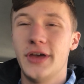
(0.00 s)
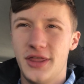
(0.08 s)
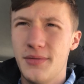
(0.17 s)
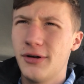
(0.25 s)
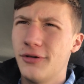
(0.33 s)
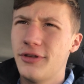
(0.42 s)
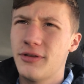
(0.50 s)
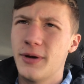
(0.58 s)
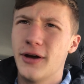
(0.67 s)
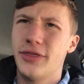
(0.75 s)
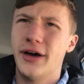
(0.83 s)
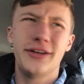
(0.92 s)
in the middle of this
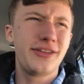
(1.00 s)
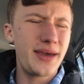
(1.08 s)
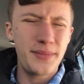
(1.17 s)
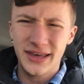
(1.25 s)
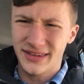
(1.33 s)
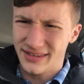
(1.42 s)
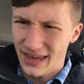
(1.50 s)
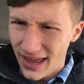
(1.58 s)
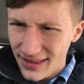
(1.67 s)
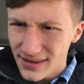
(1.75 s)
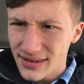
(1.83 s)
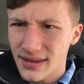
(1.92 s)
marathon. Does that make
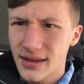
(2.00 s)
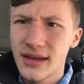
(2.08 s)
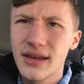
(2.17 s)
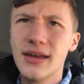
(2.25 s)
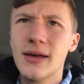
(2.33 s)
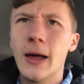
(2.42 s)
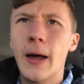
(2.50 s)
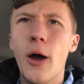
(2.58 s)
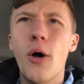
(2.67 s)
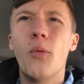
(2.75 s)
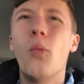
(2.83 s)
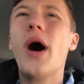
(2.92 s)
sense?
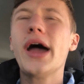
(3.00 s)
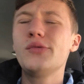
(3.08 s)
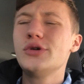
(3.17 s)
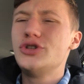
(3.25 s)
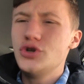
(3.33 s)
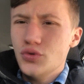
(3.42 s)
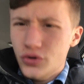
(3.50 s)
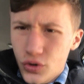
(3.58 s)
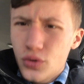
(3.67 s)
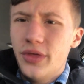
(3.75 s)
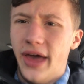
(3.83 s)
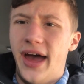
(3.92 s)
Why would you
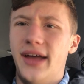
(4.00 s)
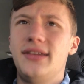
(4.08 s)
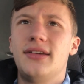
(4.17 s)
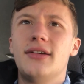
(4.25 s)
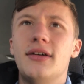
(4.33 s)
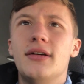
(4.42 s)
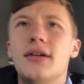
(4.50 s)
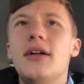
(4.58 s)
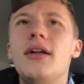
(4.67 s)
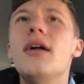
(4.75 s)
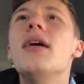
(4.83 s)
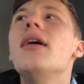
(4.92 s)
do that?
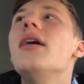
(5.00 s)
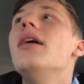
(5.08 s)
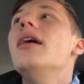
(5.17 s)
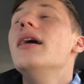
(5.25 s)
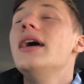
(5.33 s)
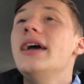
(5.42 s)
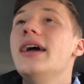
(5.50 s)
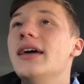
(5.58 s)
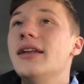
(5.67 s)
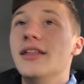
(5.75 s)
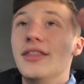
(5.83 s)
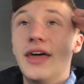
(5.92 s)

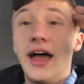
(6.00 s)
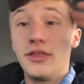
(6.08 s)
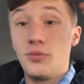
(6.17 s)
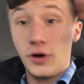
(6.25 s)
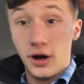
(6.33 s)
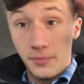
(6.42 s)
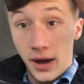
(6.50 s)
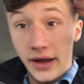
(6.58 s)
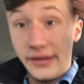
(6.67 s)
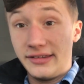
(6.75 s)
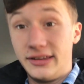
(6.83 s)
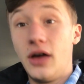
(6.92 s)
And that's what our
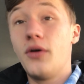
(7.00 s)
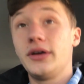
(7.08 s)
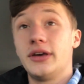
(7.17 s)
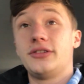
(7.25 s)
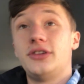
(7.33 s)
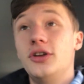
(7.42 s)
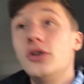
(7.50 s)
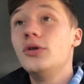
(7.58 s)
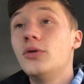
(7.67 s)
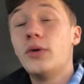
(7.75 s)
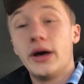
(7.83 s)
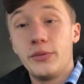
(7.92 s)
mind is telling us to
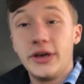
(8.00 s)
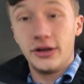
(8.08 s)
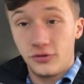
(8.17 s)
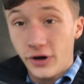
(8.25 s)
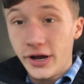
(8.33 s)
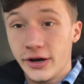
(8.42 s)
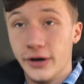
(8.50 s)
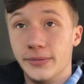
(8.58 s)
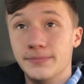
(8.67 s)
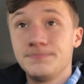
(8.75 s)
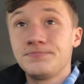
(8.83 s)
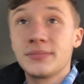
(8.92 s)
do when we get
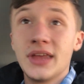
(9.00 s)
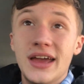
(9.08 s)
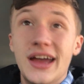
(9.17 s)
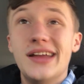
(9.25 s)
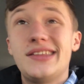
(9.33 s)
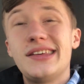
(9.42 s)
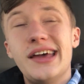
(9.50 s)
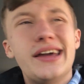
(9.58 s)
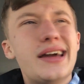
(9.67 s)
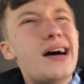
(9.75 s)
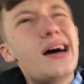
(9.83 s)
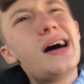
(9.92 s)
triggered. It's
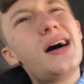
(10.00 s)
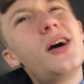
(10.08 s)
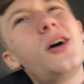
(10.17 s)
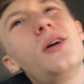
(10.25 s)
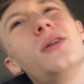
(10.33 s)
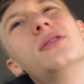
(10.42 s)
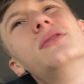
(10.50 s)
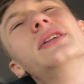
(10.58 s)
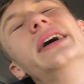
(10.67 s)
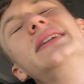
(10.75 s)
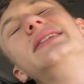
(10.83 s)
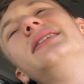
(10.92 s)
saying, oh,
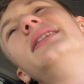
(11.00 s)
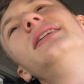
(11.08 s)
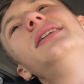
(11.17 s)
like,